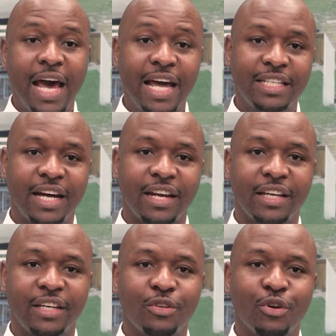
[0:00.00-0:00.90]

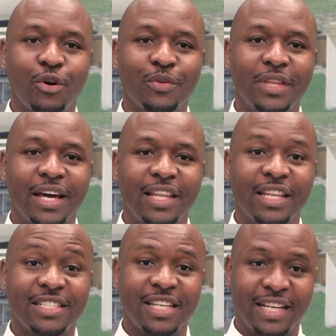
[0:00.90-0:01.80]
entering
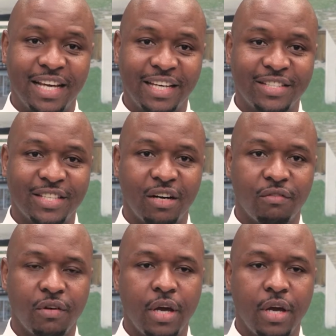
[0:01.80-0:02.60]
the sector itself,